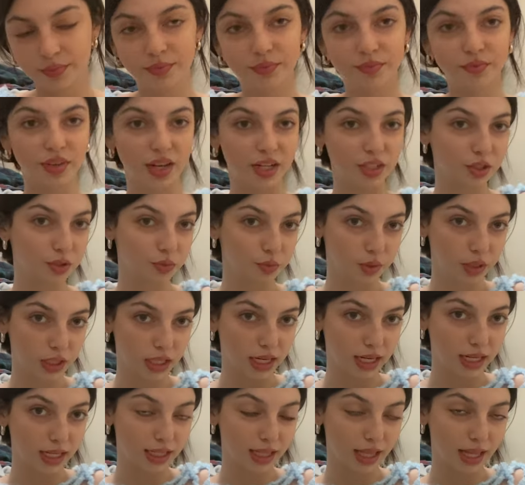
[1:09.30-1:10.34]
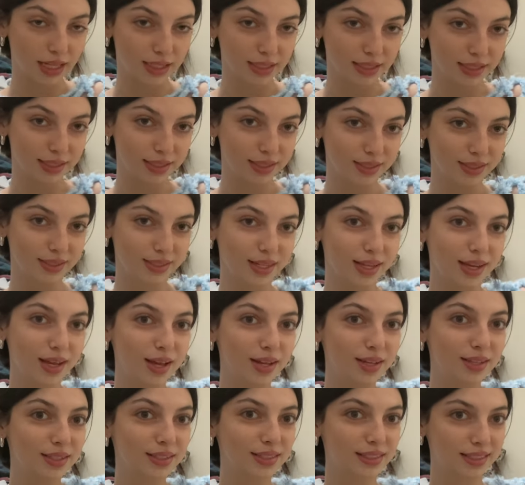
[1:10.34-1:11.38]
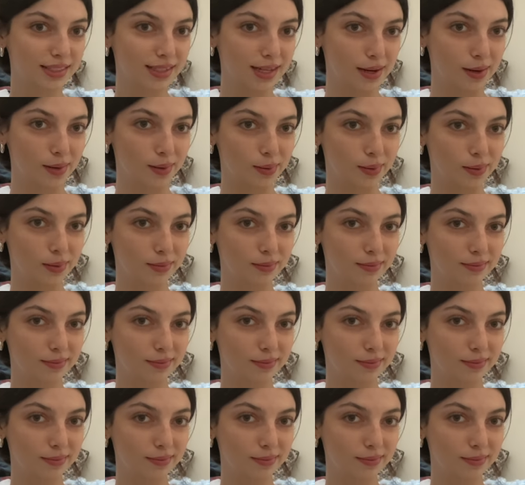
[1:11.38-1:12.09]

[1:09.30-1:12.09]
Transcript: fashion related classes. So,